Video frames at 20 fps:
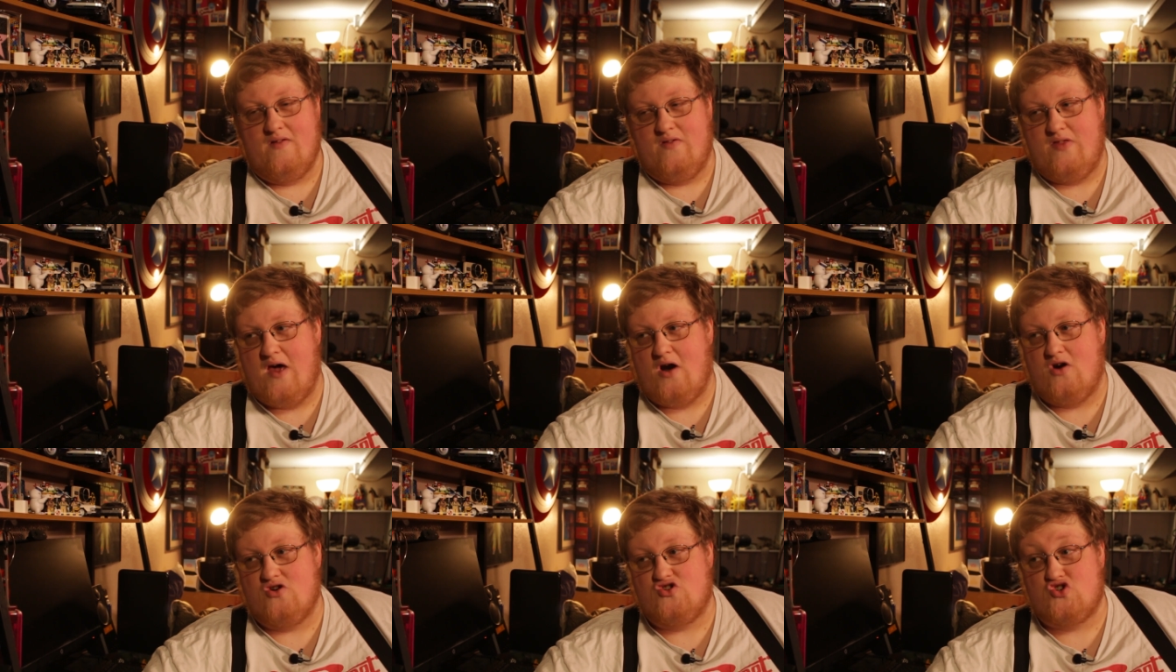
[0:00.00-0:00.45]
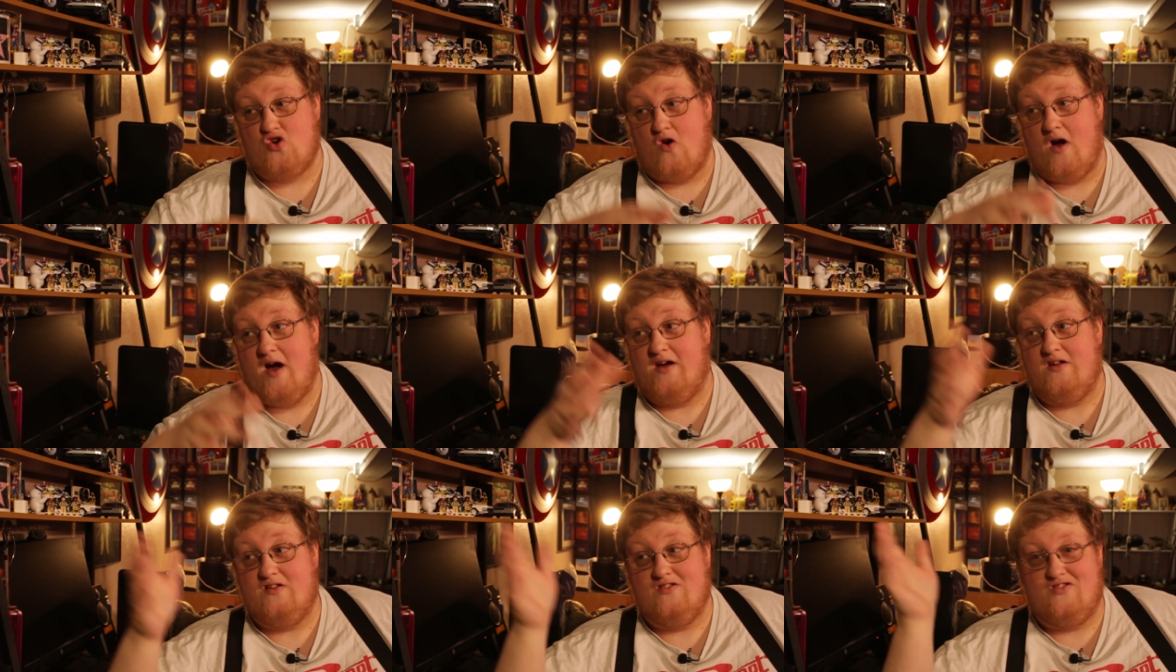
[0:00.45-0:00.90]
that are
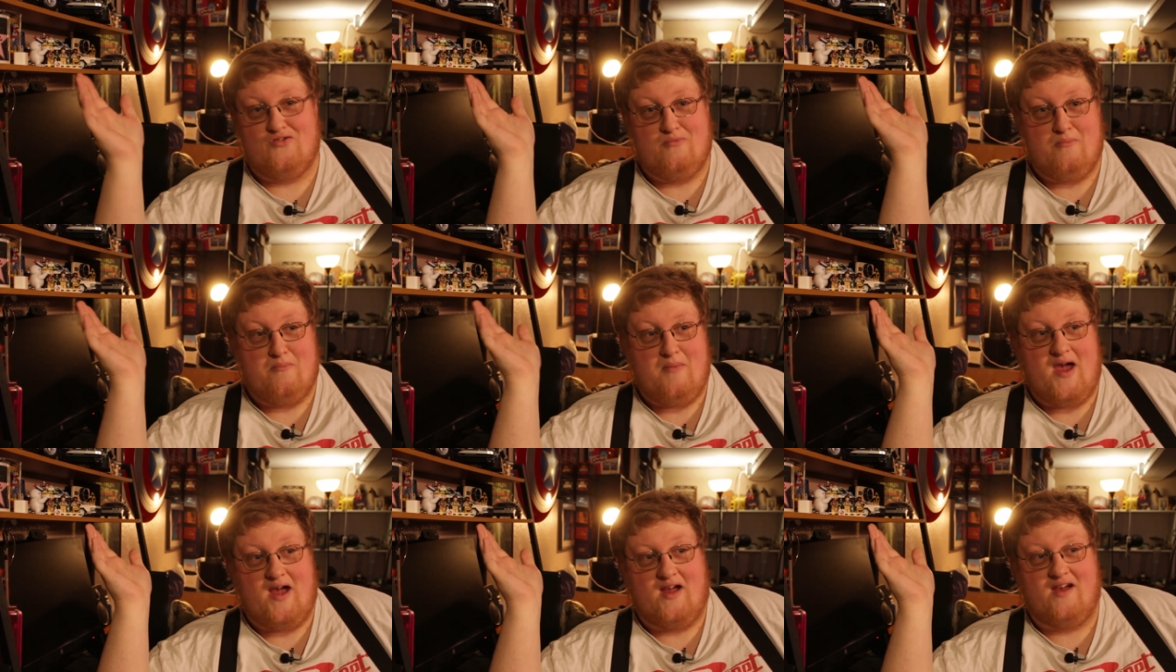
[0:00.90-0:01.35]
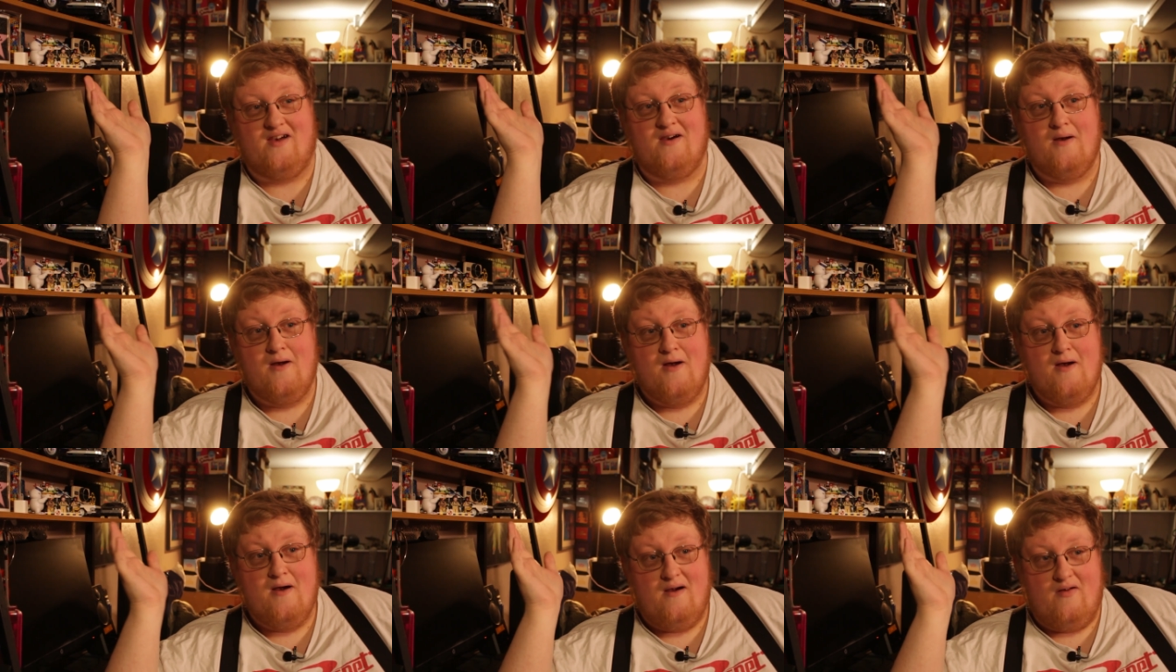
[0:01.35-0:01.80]
trying to make
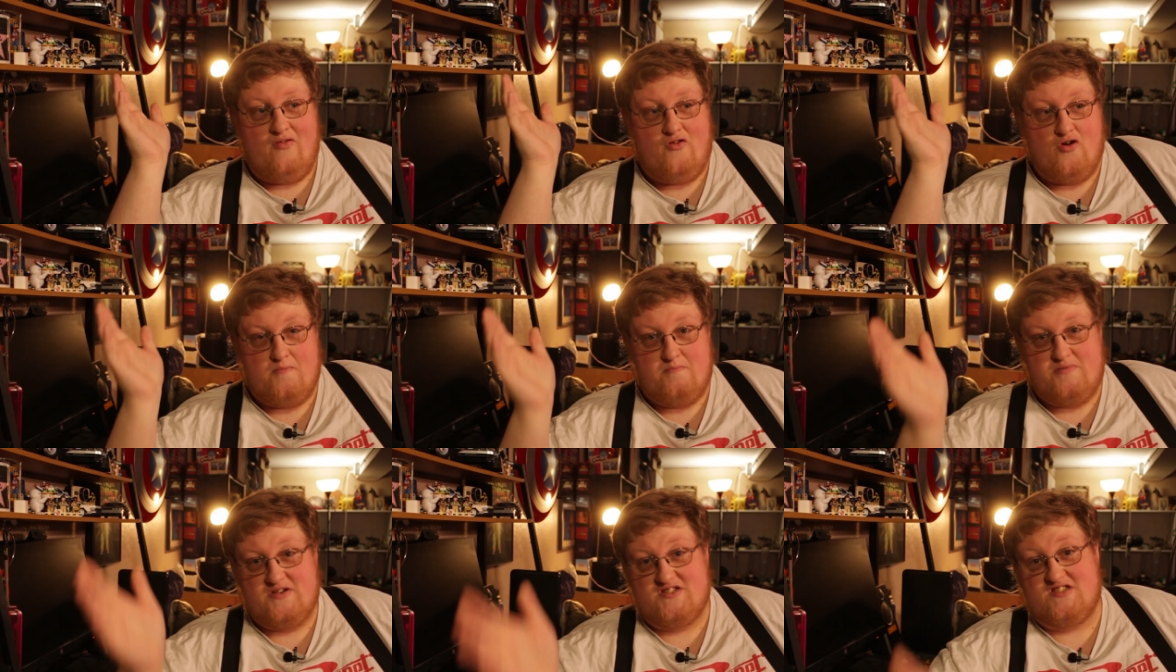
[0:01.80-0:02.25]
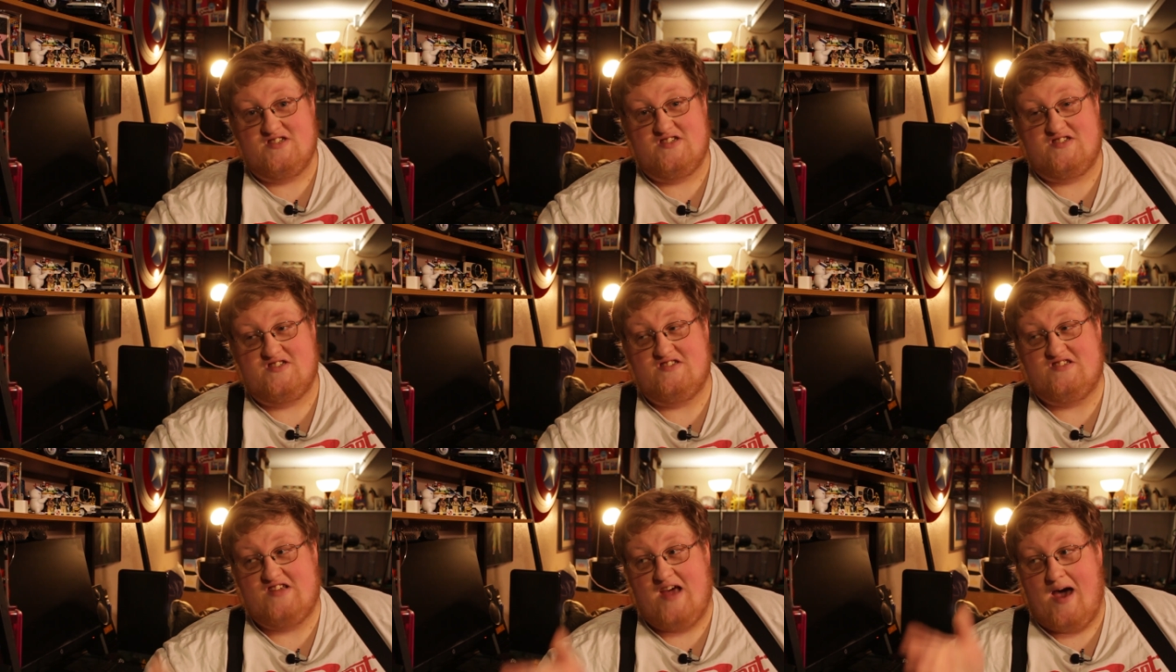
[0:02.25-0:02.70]
their
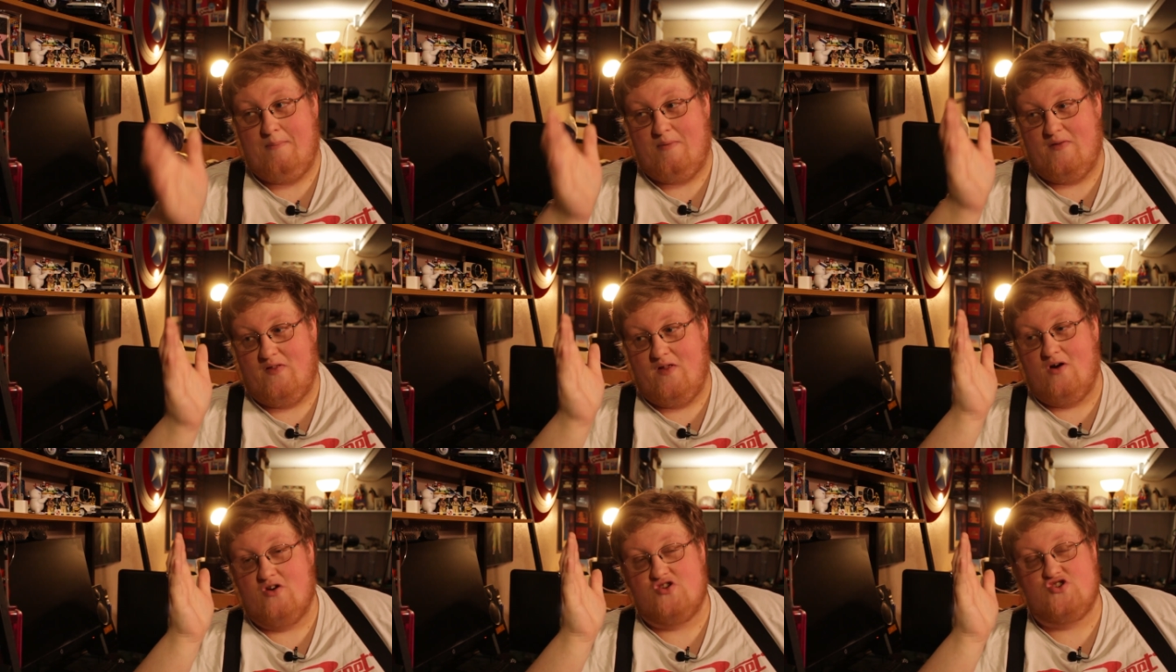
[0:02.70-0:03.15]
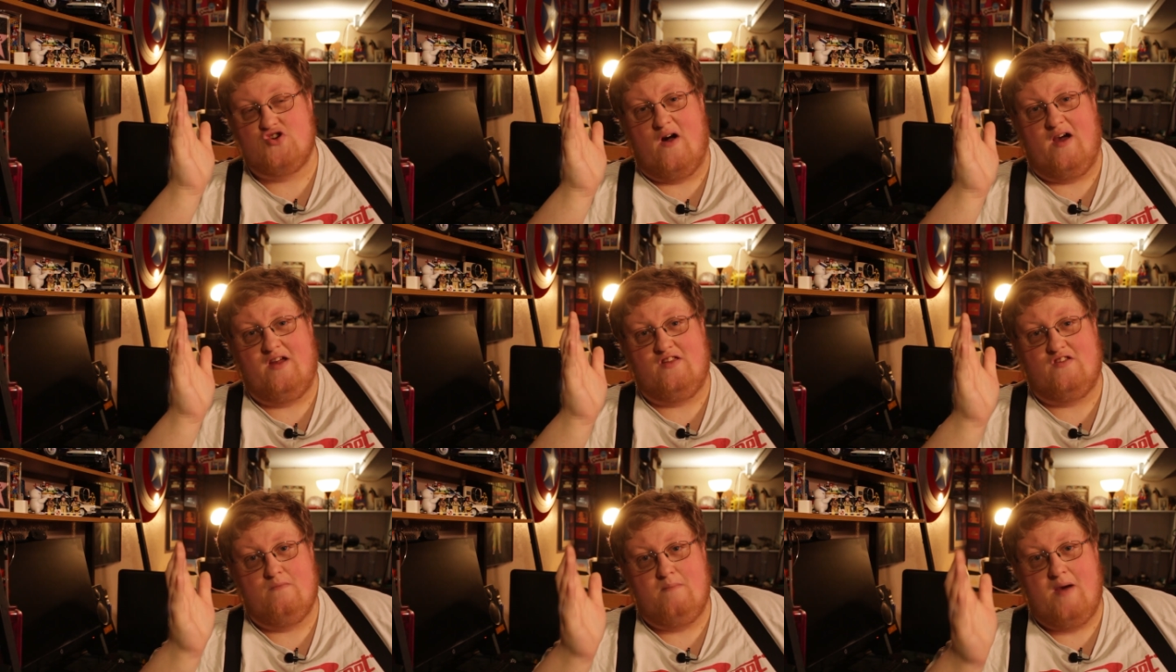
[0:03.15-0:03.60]
businesses happen, that are
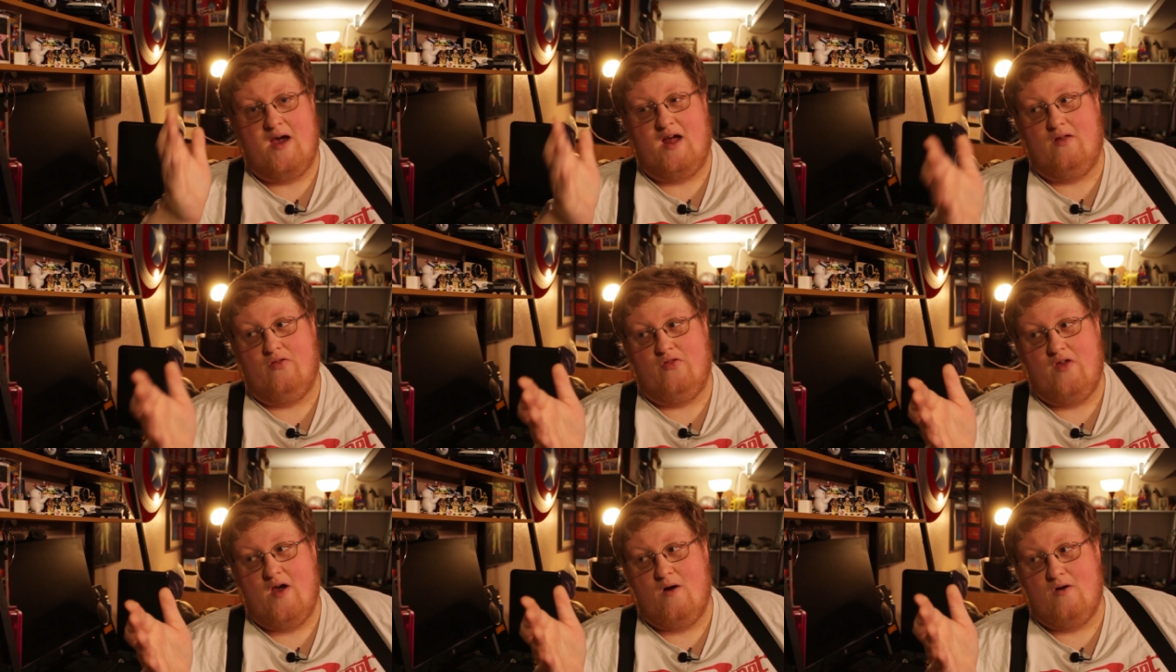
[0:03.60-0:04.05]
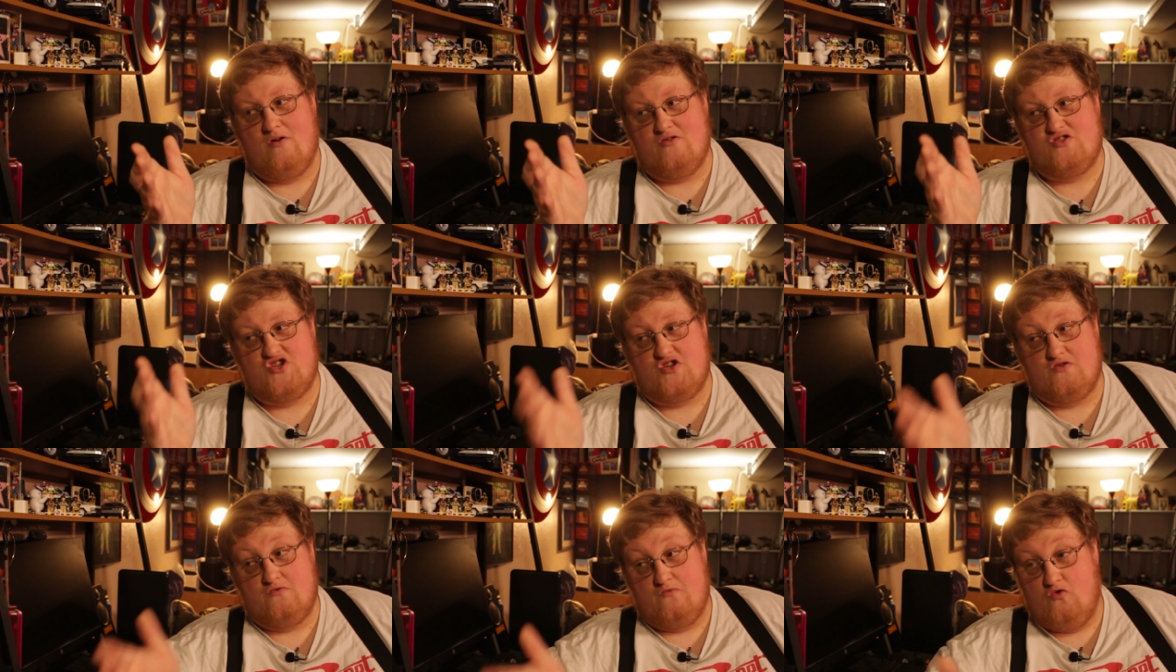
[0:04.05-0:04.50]
trying to make their
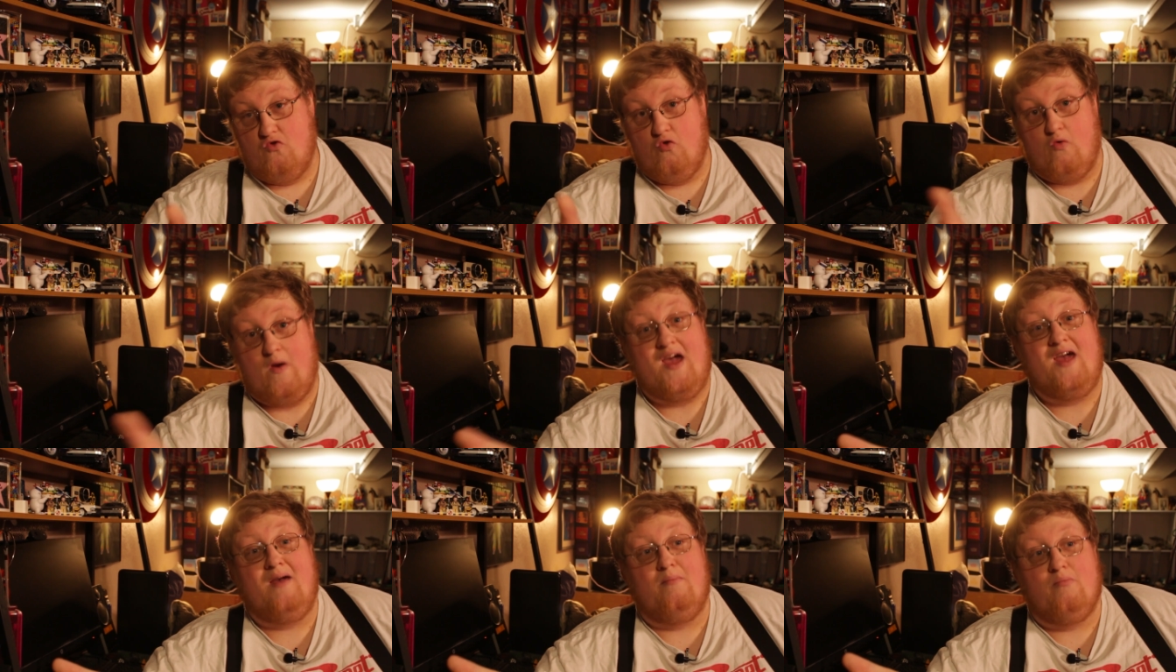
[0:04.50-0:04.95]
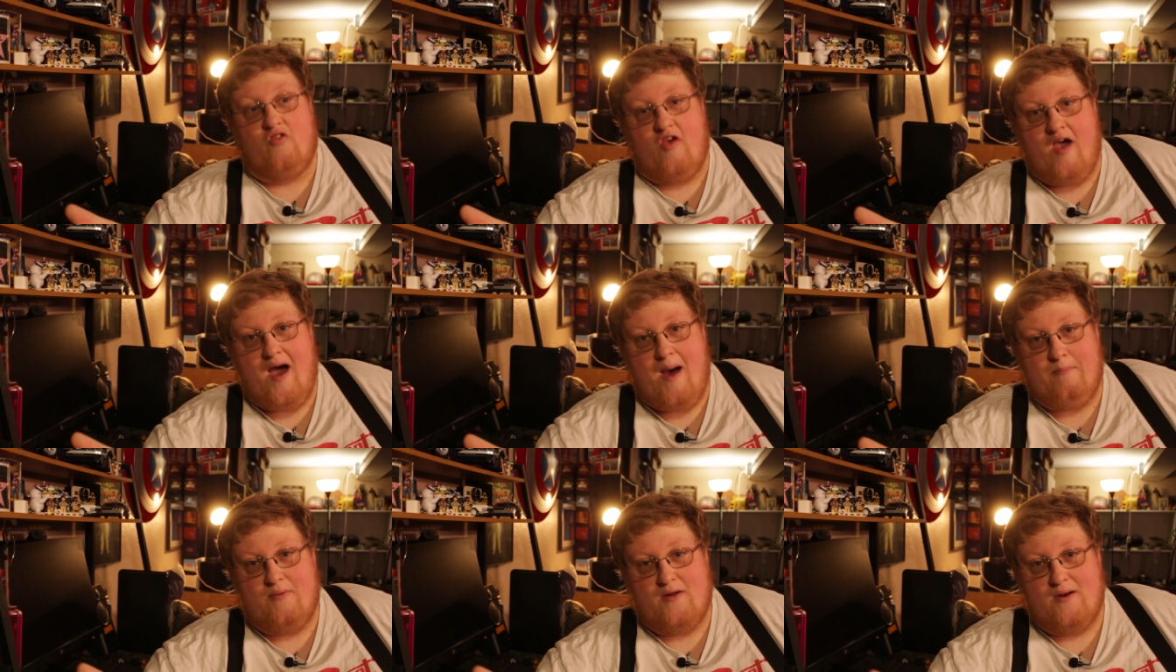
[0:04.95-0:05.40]
dreams
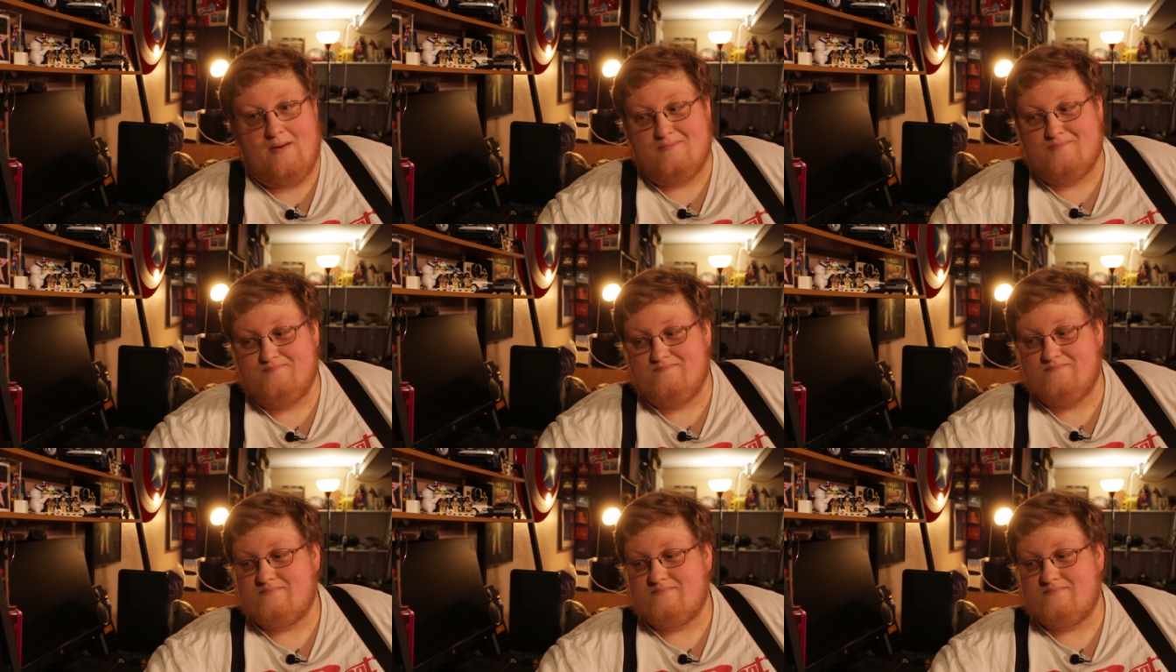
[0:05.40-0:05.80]
happen.